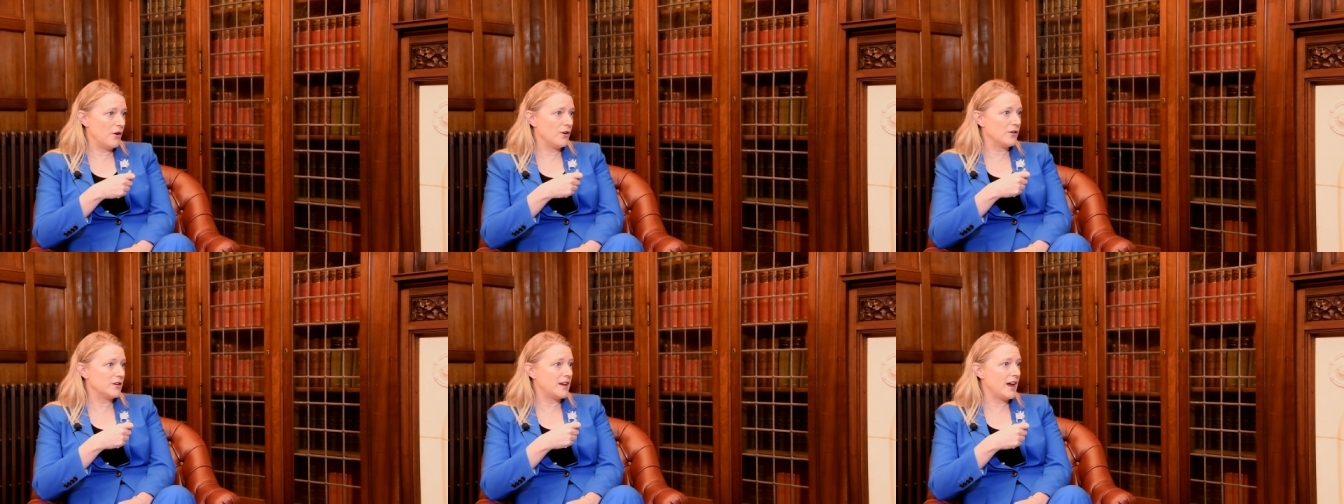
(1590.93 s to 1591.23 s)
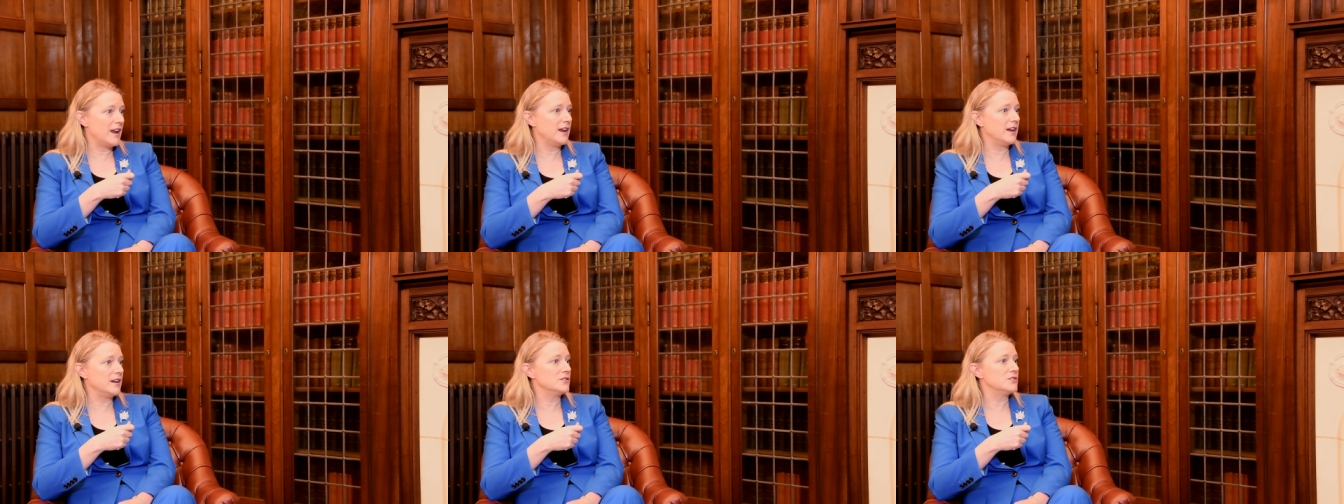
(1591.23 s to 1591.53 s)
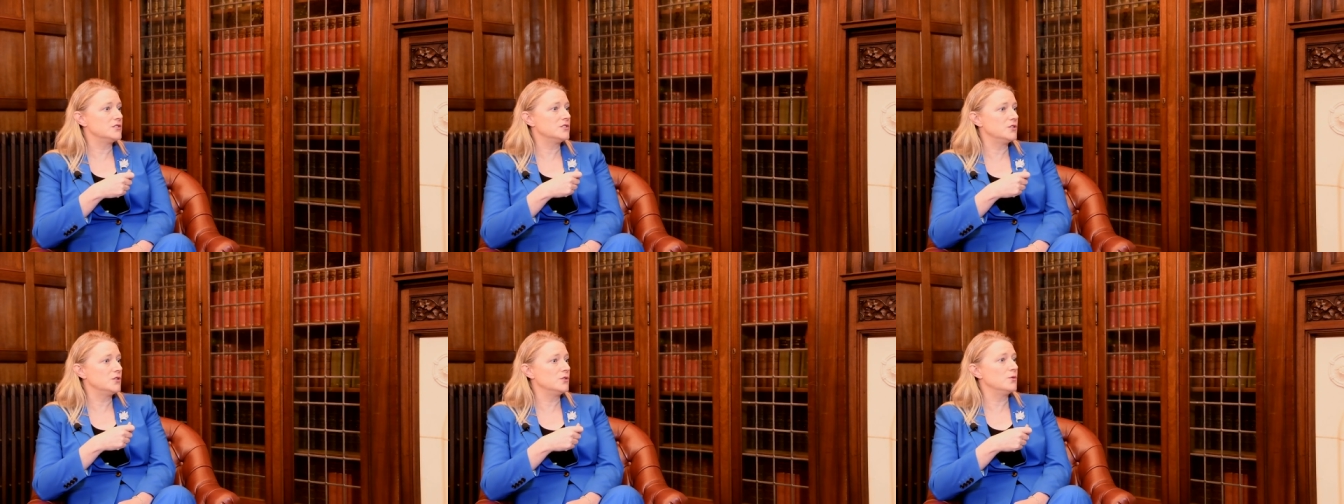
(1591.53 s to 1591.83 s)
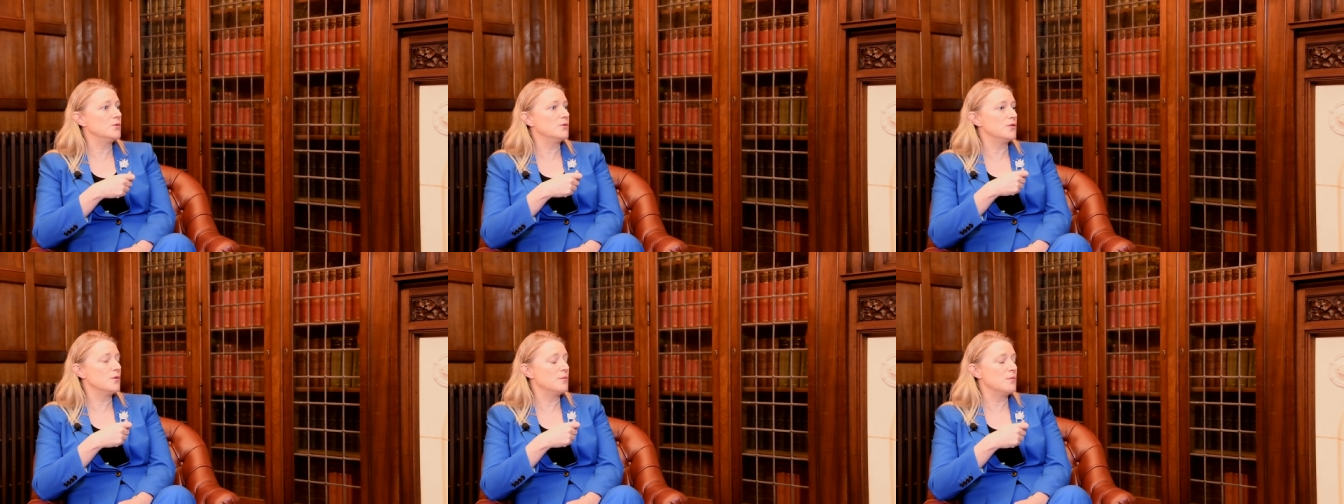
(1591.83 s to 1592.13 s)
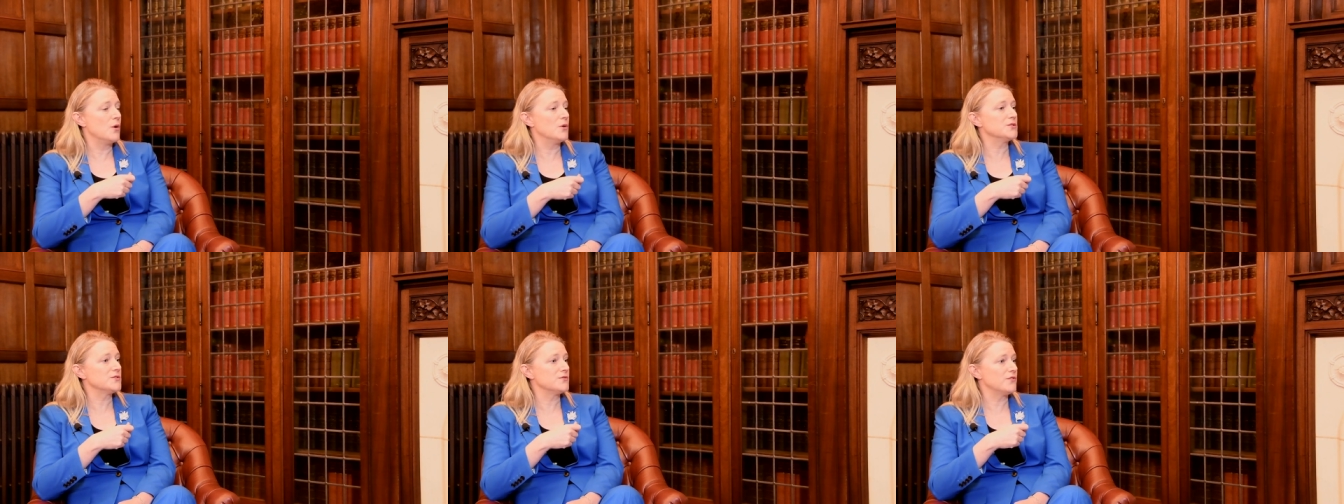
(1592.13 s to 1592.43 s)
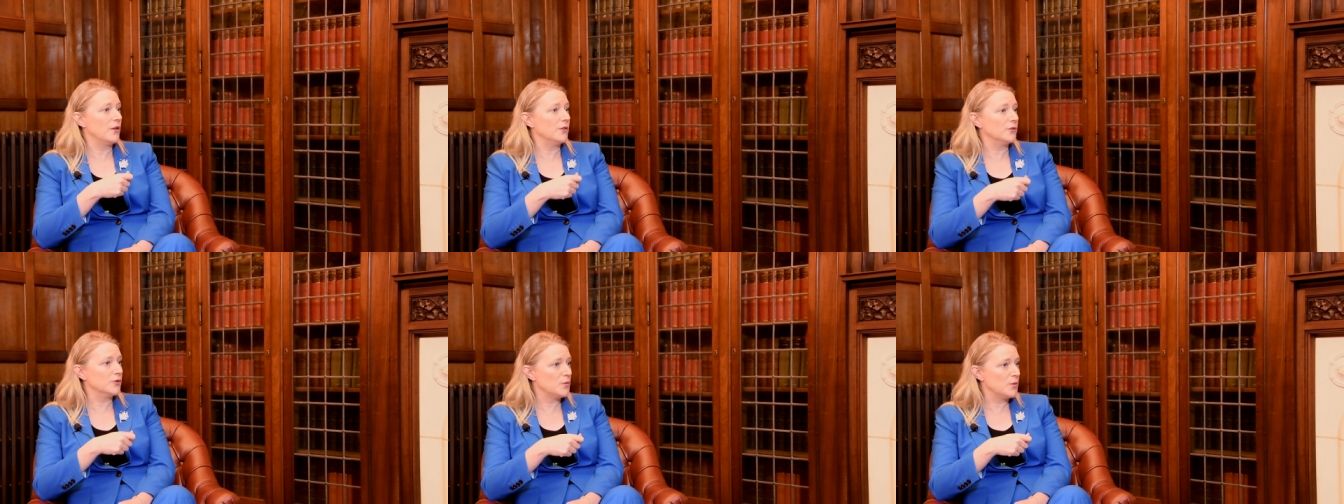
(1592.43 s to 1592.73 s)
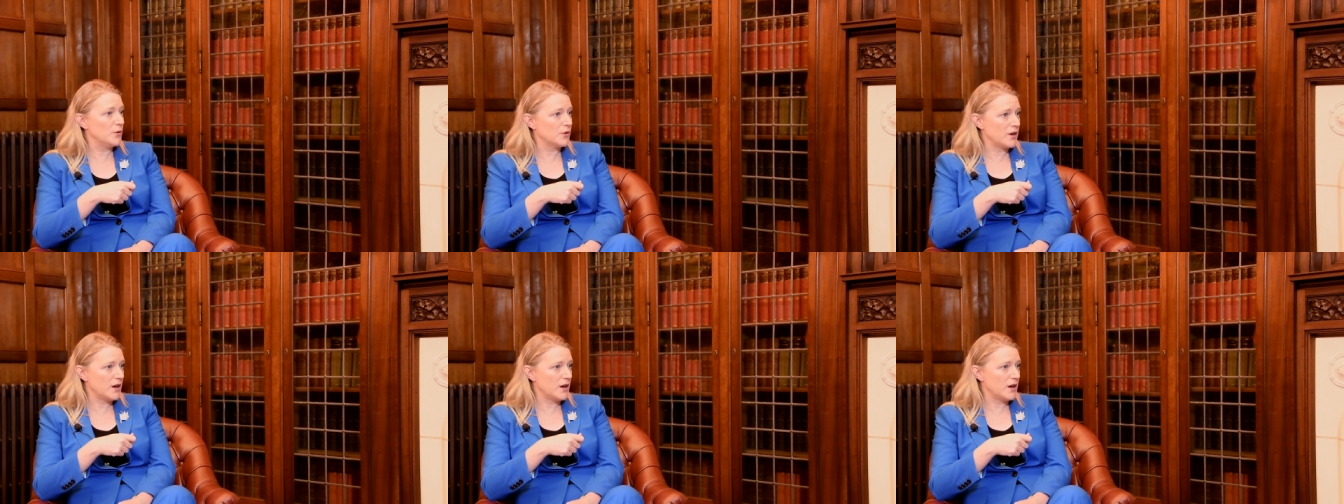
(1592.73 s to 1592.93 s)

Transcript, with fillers: are getting to the most vulnerable